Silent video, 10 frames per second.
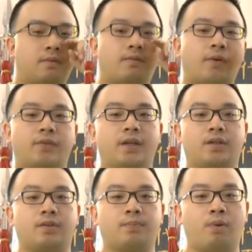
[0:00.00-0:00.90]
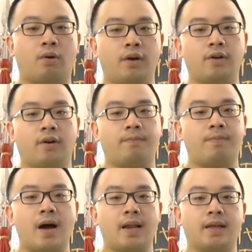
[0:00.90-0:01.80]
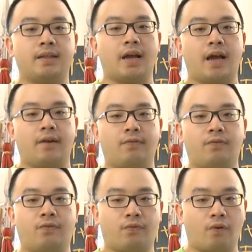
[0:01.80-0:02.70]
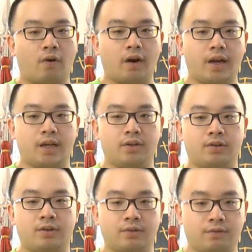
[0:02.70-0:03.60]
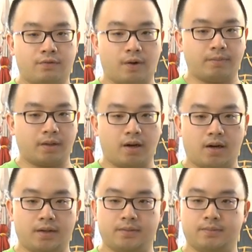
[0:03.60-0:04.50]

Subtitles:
With this point of balance at 4 inches from the guard.